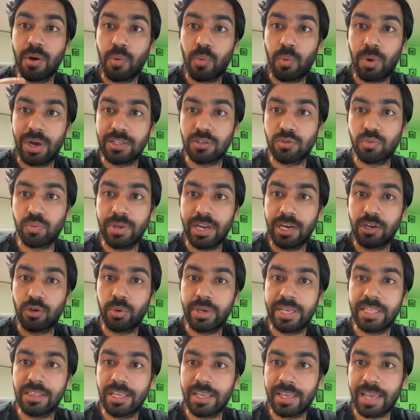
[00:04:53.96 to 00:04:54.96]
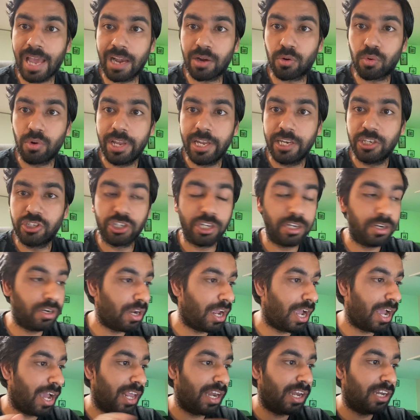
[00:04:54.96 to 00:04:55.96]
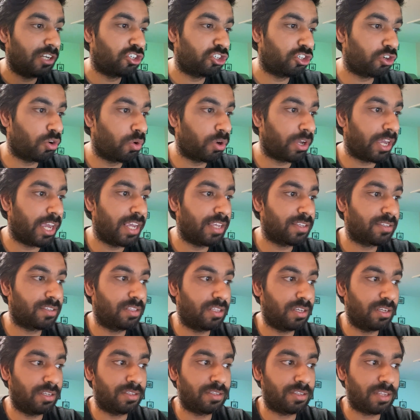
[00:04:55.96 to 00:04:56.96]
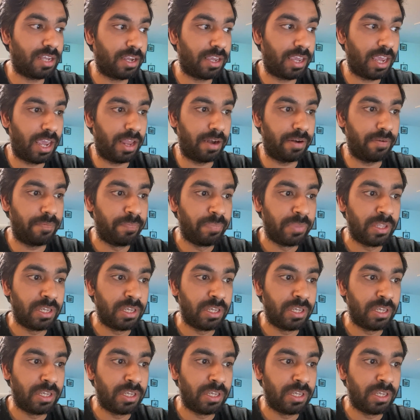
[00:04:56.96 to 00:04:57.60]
once we are doing the calculation, I'll showcase this again.